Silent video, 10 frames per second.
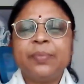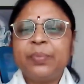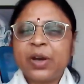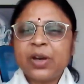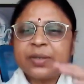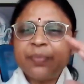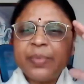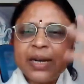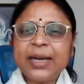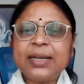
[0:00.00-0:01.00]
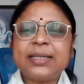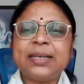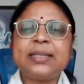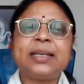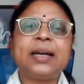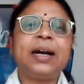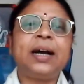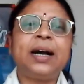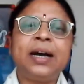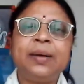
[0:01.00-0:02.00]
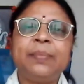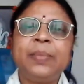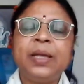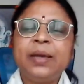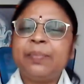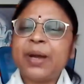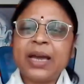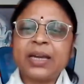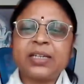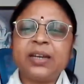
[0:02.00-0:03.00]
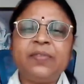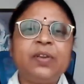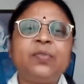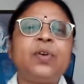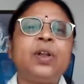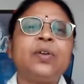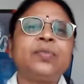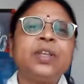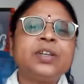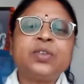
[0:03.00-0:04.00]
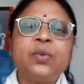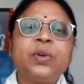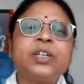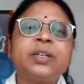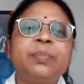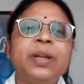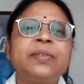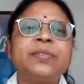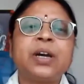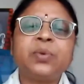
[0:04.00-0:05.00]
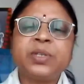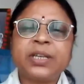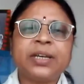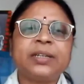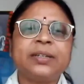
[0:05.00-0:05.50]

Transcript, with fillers: Because the minute I say Saha Aham, my action will fall off. There is no worship left outside.